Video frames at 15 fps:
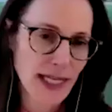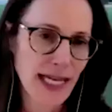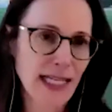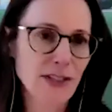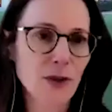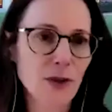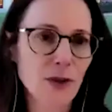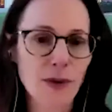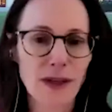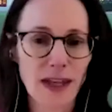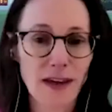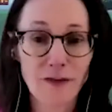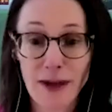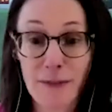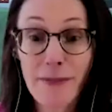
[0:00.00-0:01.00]
And so
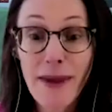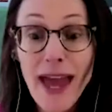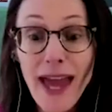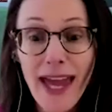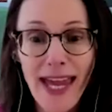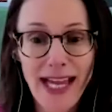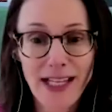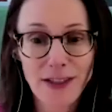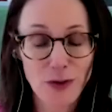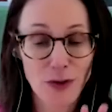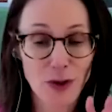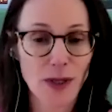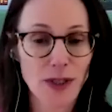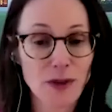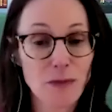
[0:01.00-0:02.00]
if I may answer the
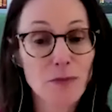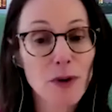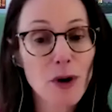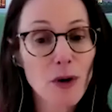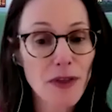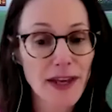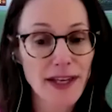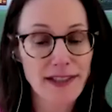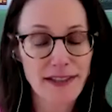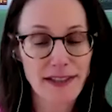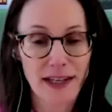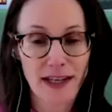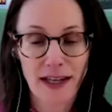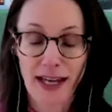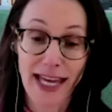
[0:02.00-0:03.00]
question both as,
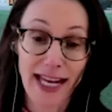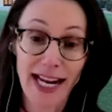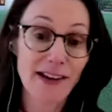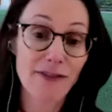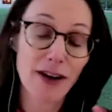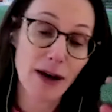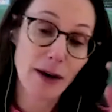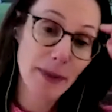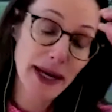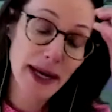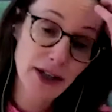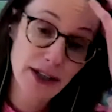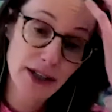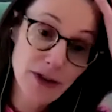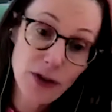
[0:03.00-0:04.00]
and I have a
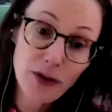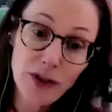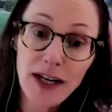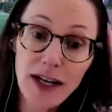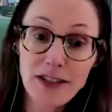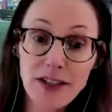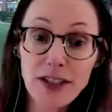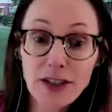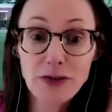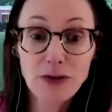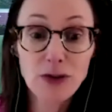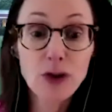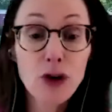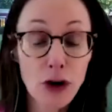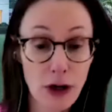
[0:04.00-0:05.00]
parent of 2 young adult
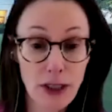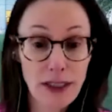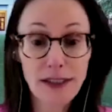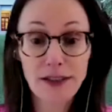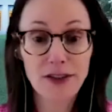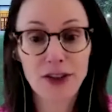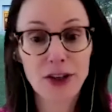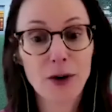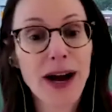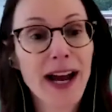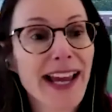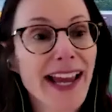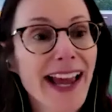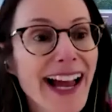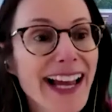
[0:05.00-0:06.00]
girls, so
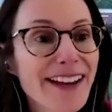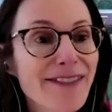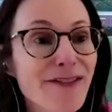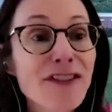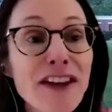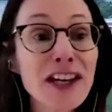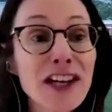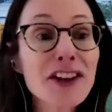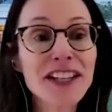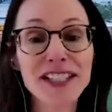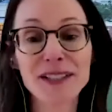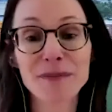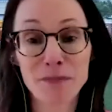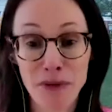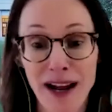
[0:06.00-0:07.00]
I feel
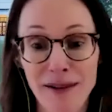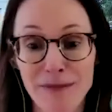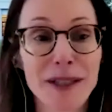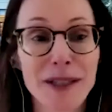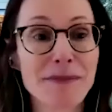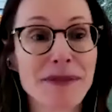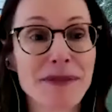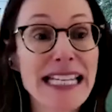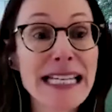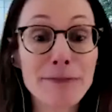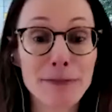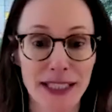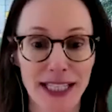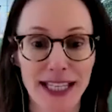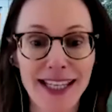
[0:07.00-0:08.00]
this problem
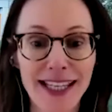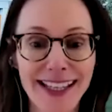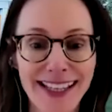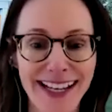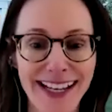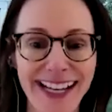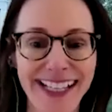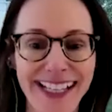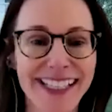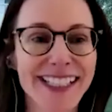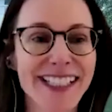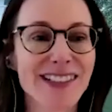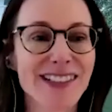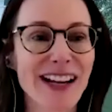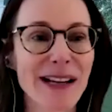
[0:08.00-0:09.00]
deeply,
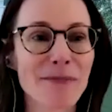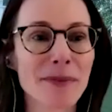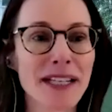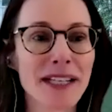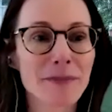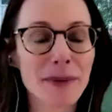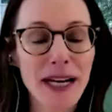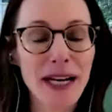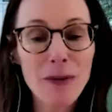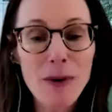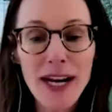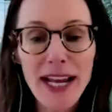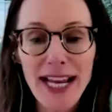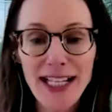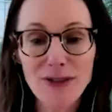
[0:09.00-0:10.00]
right? But I
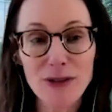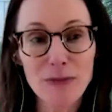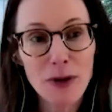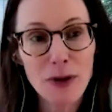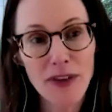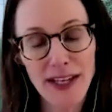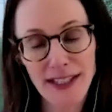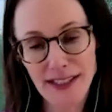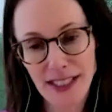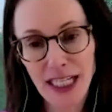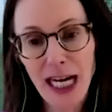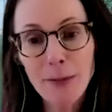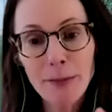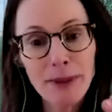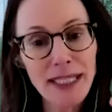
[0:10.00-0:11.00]
want to answer both as to
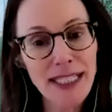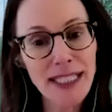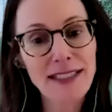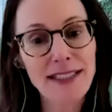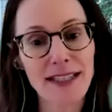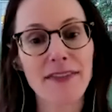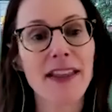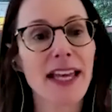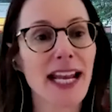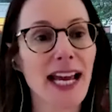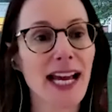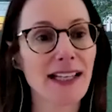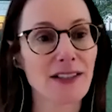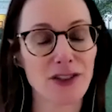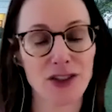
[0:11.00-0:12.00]
companies and then
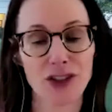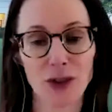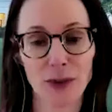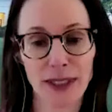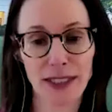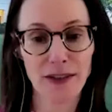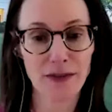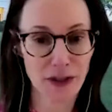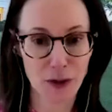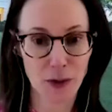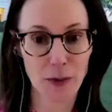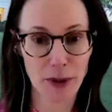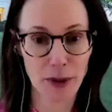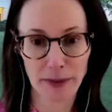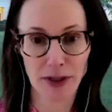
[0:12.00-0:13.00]
as to individual
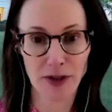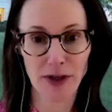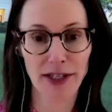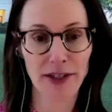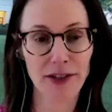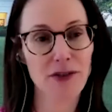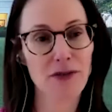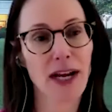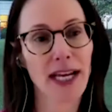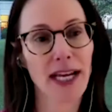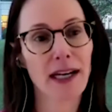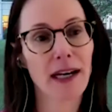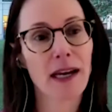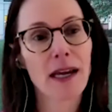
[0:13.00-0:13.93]
perpetrators, right?